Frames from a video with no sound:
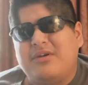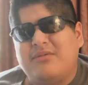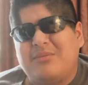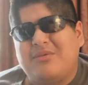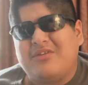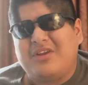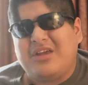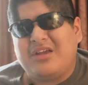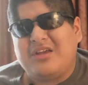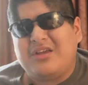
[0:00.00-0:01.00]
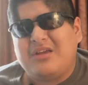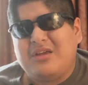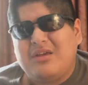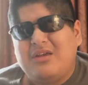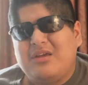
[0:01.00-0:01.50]
you're representing.
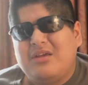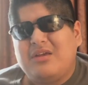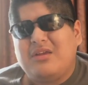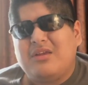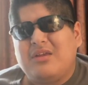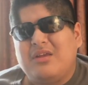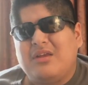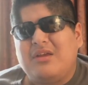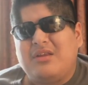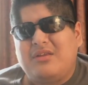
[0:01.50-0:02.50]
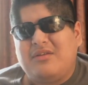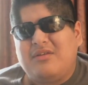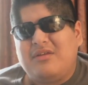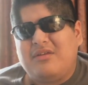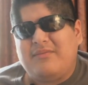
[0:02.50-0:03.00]
And
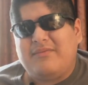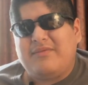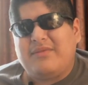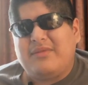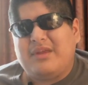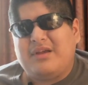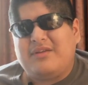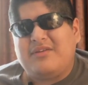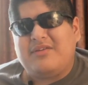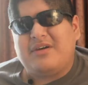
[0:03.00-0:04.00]
I just